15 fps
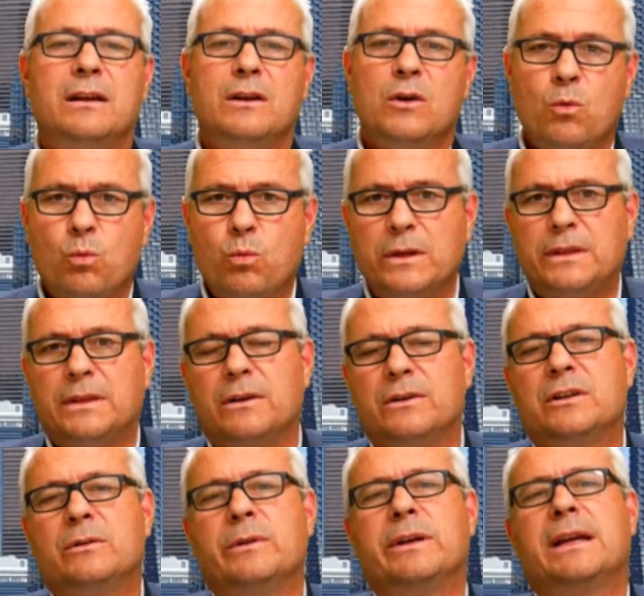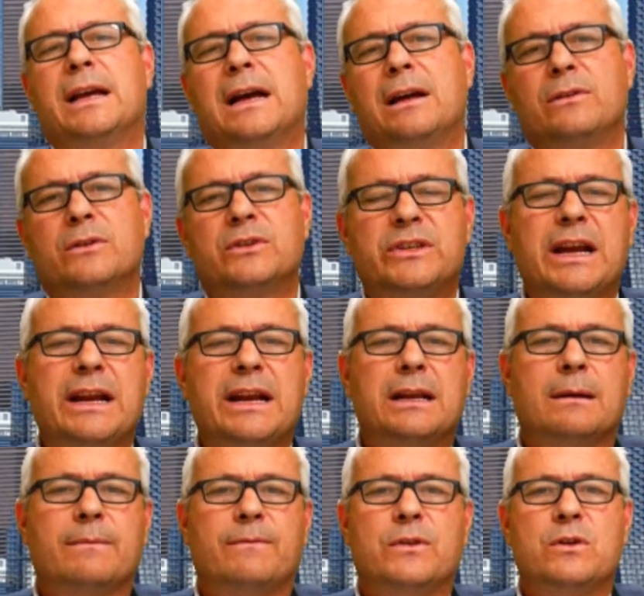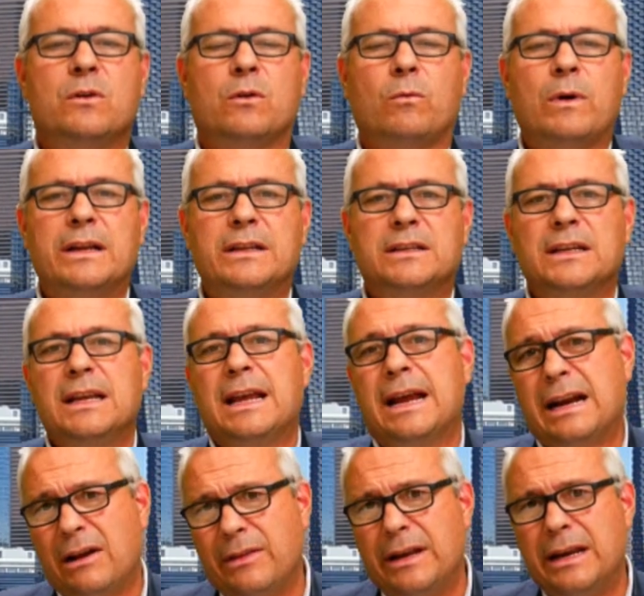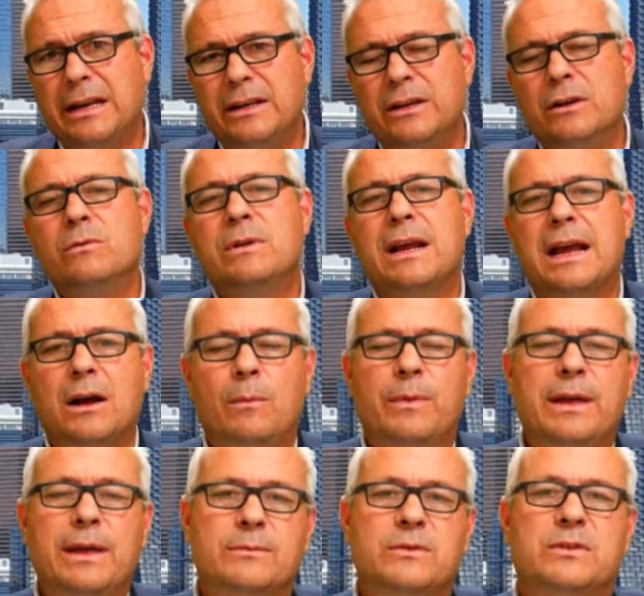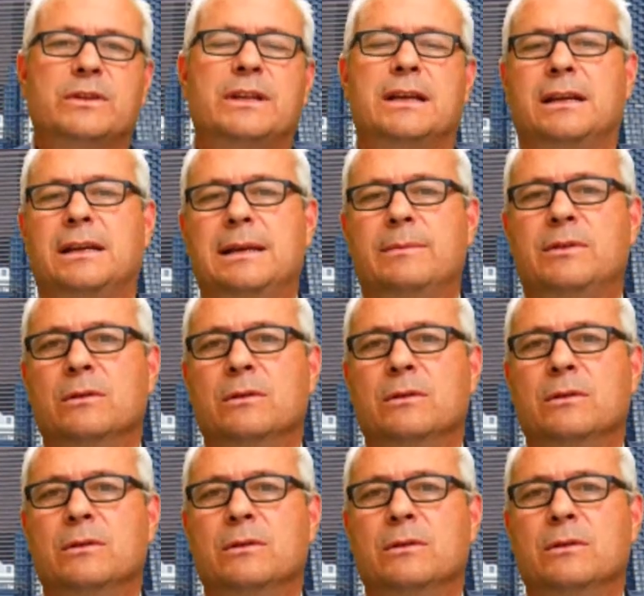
what they're doing, how they're standing up for your rights, and how they need you to help them so they can keep doing it.